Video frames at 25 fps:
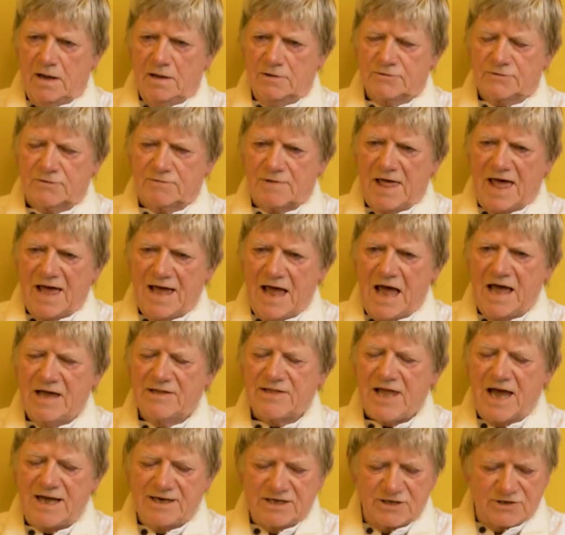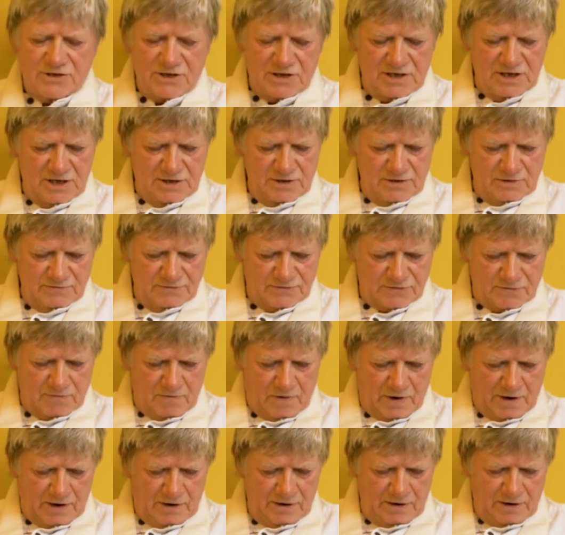of an analogy he used
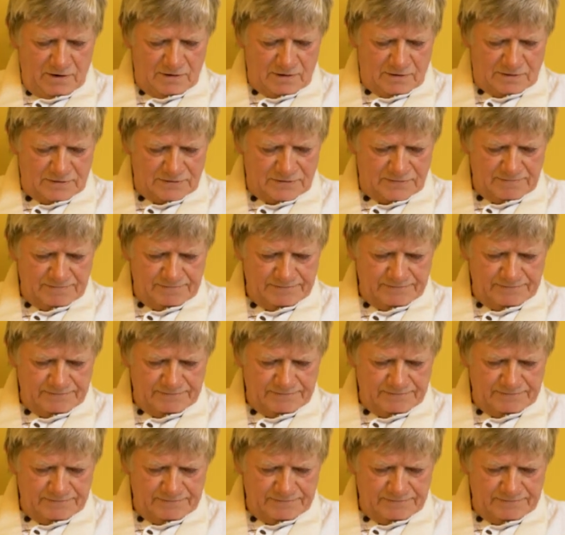quite a lot.